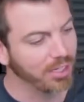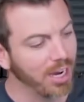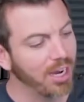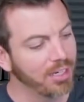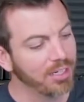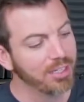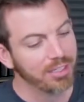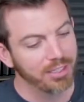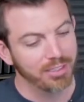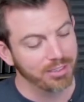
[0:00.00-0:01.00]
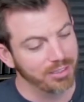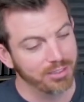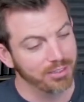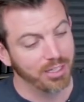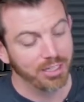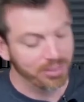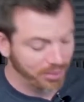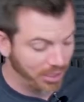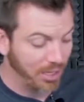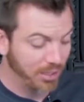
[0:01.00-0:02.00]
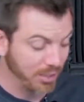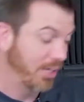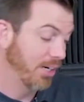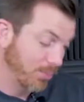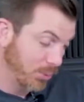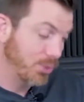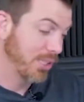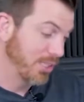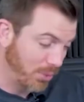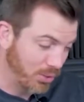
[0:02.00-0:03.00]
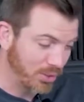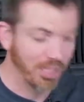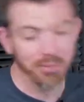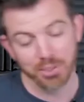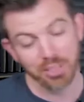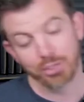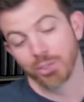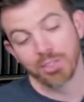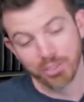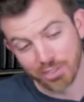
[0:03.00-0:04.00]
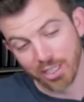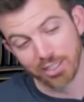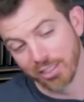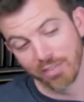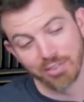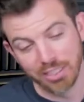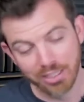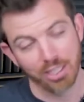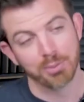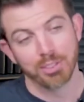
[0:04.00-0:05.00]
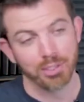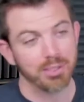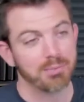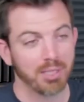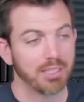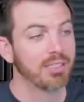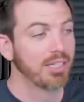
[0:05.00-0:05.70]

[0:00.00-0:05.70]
The guy that ended up losing it in the poker game was like, surely this guy didn't have any attachment to it, but